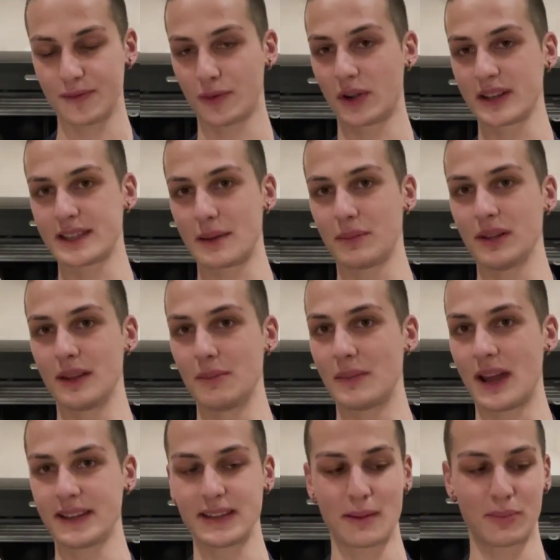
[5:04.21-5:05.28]
for example, in
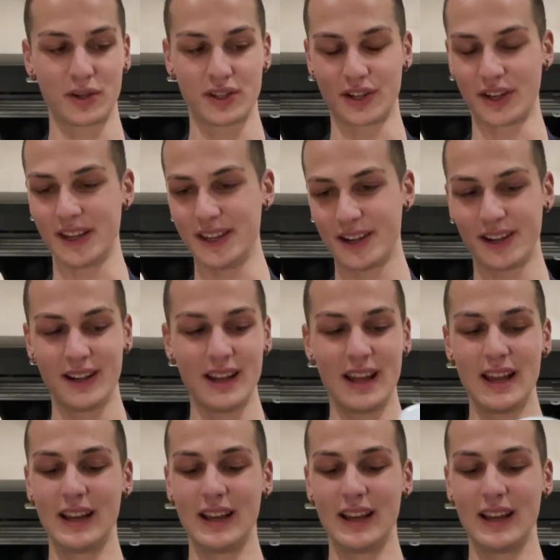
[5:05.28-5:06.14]
my temperature here,